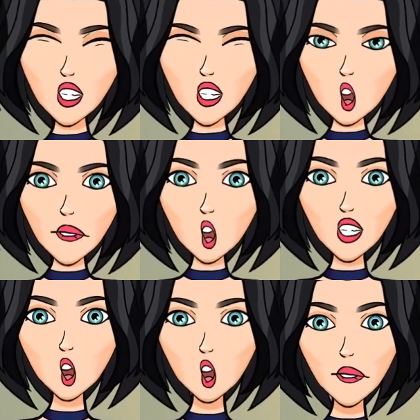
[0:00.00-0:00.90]
I
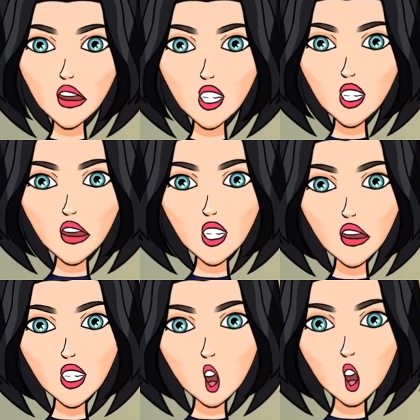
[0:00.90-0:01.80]
only realized what
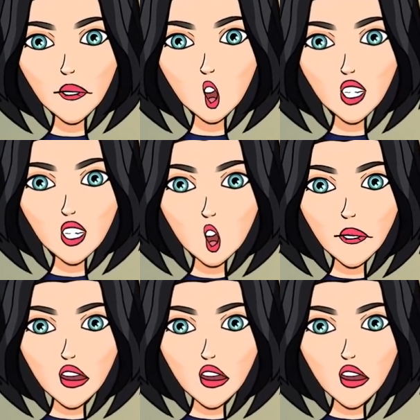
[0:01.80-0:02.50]
I had done